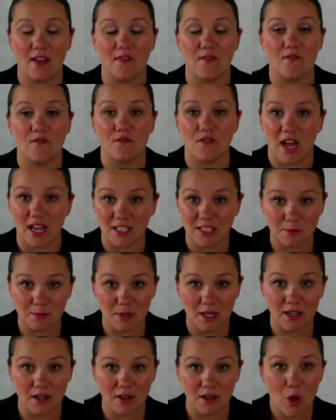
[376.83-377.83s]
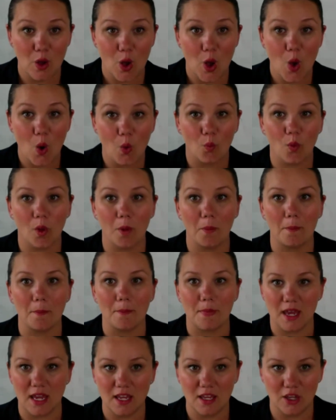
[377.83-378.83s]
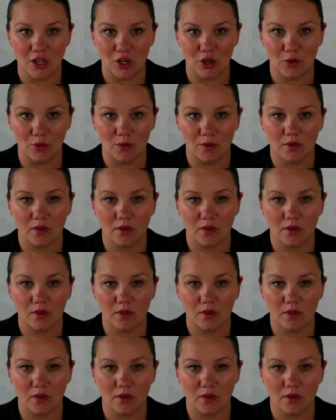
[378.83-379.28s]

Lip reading: investment will make you.